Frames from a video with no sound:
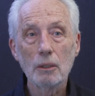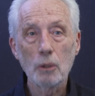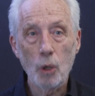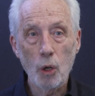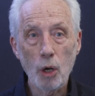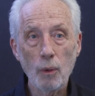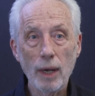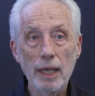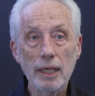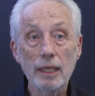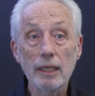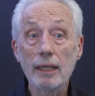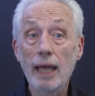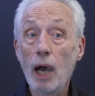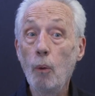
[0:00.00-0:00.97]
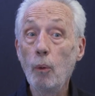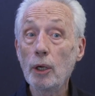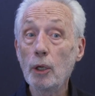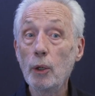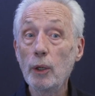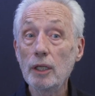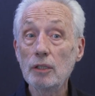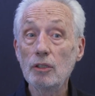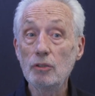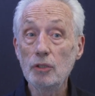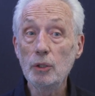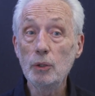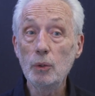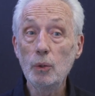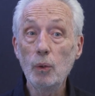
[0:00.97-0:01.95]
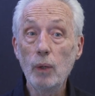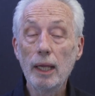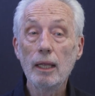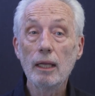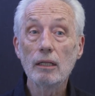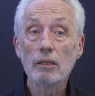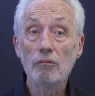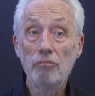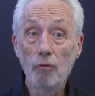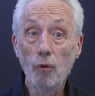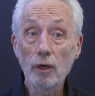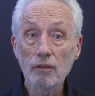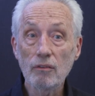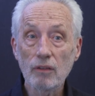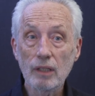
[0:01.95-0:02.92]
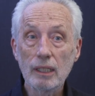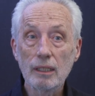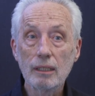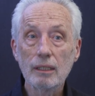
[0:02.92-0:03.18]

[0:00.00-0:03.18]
Alrighty, now we're going to do the fourth